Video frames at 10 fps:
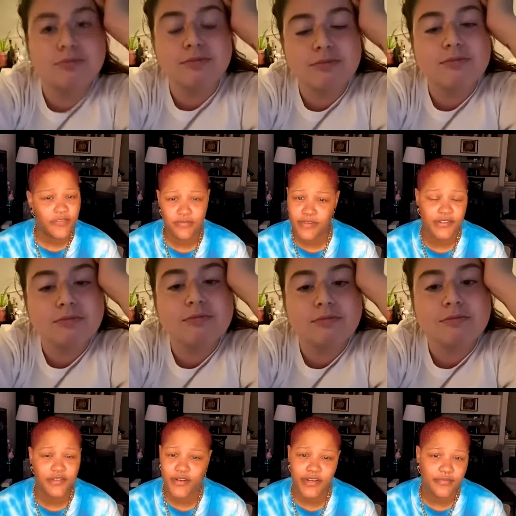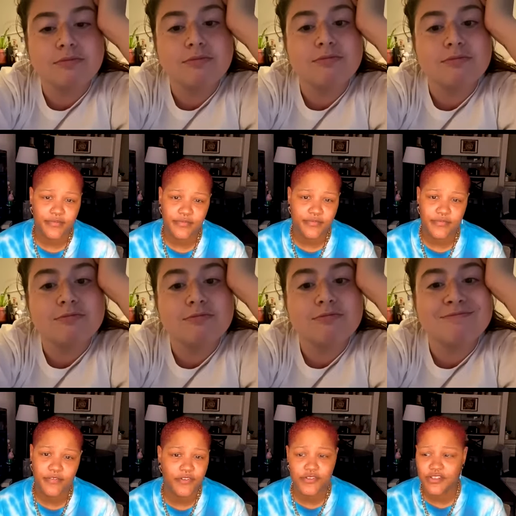Speaker 1: That's great. And if
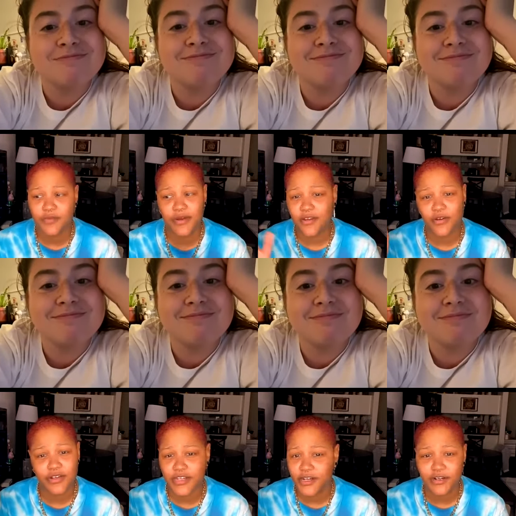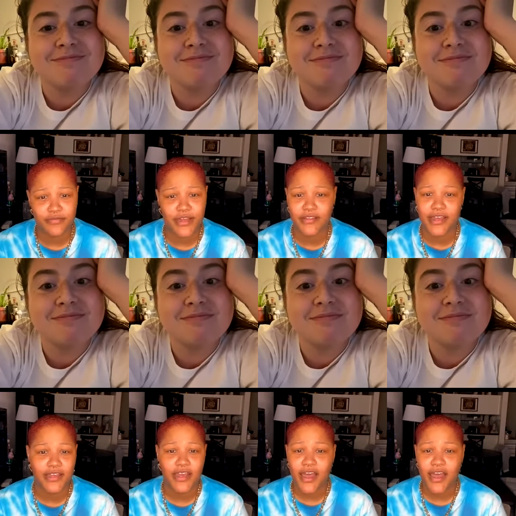there's anybody on here that like